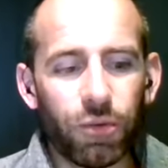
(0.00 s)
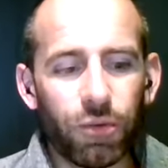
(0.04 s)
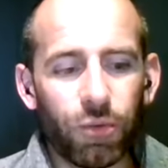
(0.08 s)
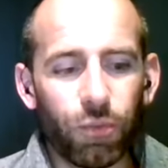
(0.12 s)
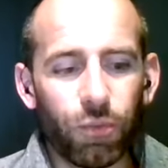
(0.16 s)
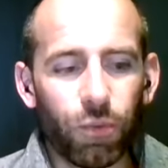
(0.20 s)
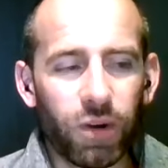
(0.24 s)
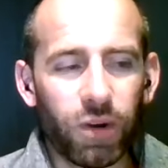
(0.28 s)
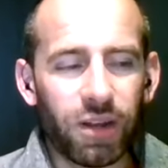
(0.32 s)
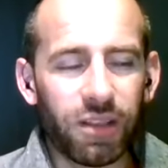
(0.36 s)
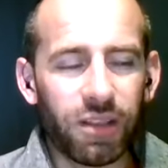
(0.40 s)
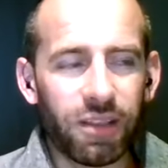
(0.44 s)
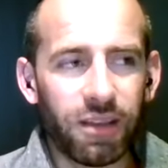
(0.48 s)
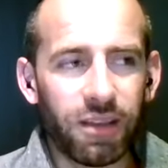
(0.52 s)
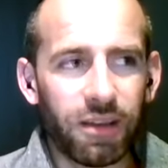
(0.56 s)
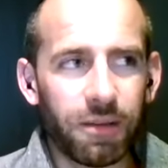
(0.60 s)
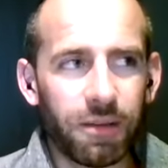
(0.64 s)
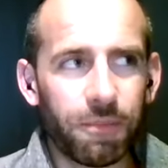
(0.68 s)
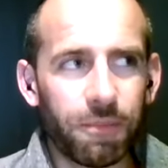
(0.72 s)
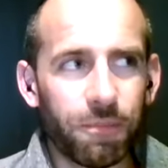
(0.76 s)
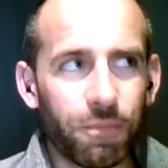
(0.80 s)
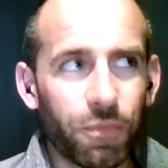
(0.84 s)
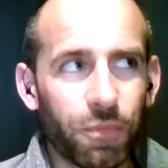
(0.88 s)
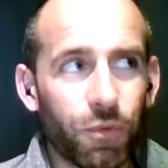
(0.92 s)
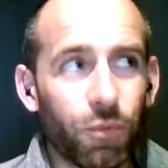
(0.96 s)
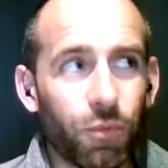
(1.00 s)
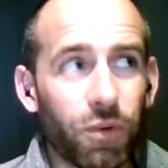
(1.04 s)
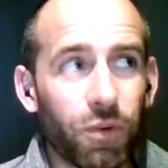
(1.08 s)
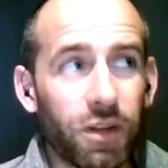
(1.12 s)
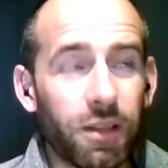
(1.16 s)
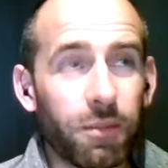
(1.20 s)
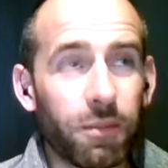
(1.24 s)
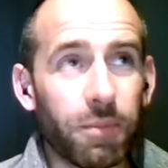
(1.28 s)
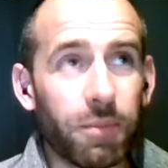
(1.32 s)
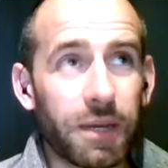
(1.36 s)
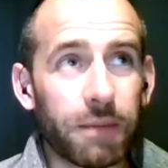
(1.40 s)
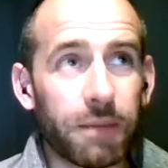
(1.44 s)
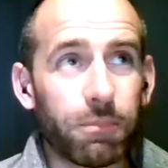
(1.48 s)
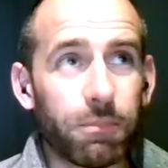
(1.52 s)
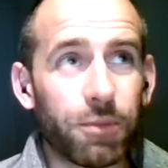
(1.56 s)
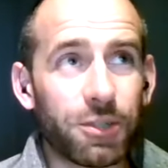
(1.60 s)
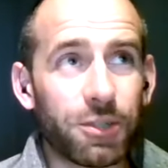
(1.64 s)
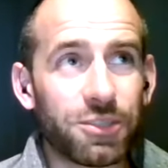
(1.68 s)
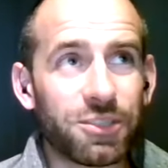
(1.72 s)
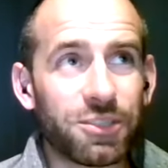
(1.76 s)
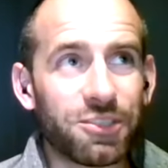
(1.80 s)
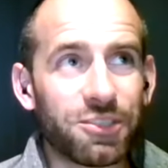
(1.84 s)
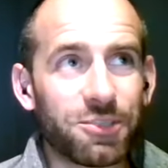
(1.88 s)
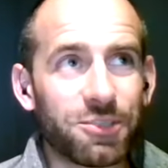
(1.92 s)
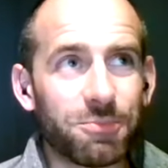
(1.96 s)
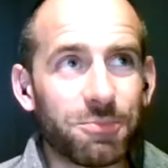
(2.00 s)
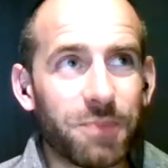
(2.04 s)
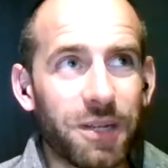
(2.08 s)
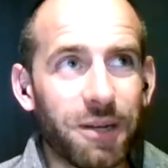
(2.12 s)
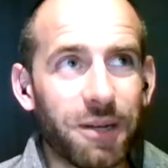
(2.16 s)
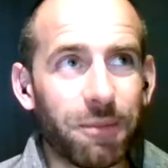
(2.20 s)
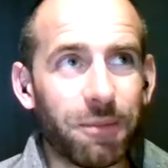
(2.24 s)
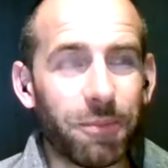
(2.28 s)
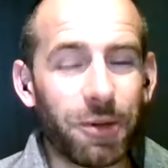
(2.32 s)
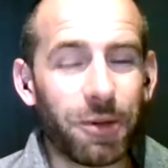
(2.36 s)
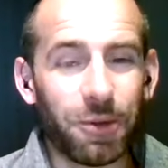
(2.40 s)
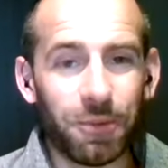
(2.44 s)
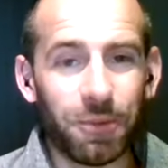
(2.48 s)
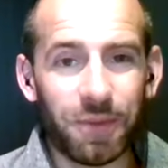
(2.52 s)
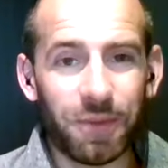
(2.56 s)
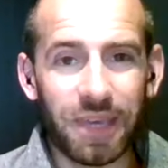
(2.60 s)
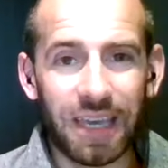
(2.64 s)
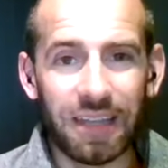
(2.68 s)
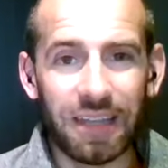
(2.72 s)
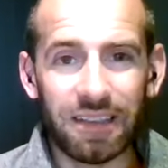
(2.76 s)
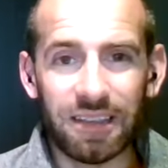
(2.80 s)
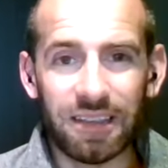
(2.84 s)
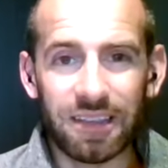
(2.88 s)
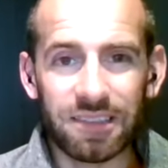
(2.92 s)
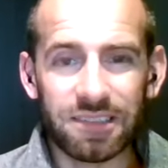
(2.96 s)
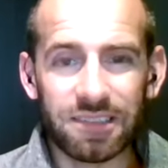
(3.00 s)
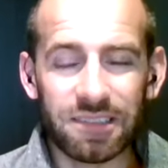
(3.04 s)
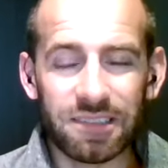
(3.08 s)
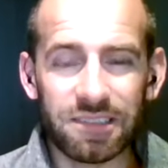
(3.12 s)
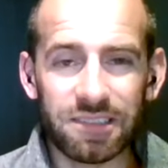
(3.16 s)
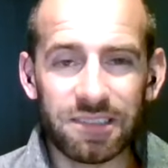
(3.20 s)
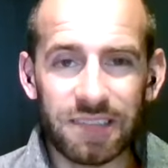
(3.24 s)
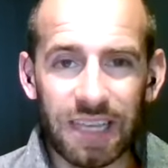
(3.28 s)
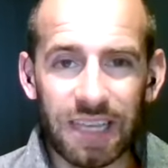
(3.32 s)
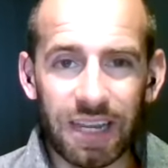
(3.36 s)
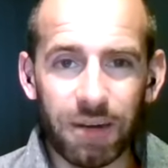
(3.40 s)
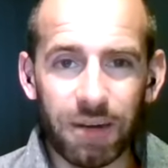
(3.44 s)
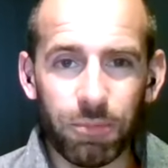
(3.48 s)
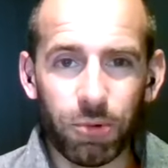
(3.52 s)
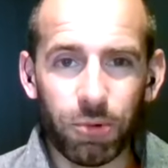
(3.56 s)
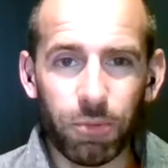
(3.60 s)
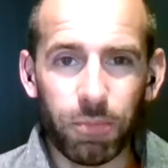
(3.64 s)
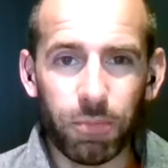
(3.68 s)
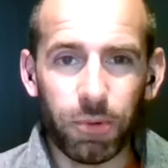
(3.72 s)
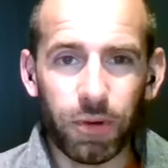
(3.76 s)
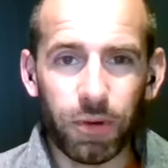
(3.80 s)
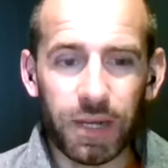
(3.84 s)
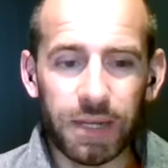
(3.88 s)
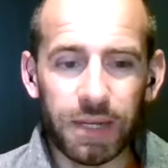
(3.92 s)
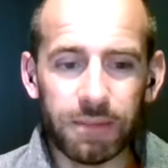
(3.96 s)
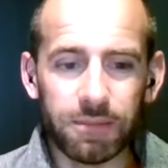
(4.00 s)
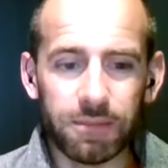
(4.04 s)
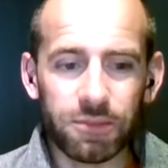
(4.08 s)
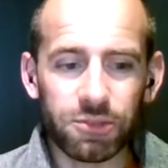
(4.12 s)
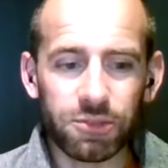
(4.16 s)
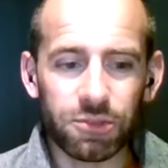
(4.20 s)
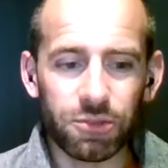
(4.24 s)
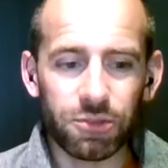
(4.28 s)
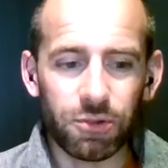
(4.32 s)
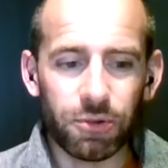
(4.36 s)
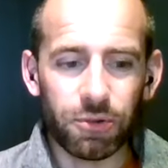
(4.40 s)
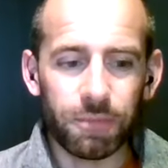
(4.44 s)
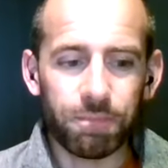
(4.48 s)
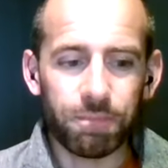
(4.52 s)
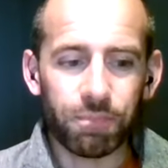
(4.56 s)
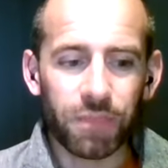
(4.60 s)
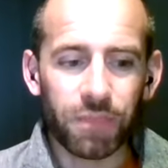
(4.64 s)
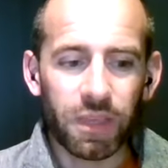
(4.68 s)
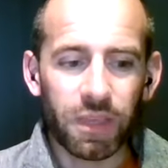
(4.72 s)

One of the big pushes has been about getting to a sustainable point. So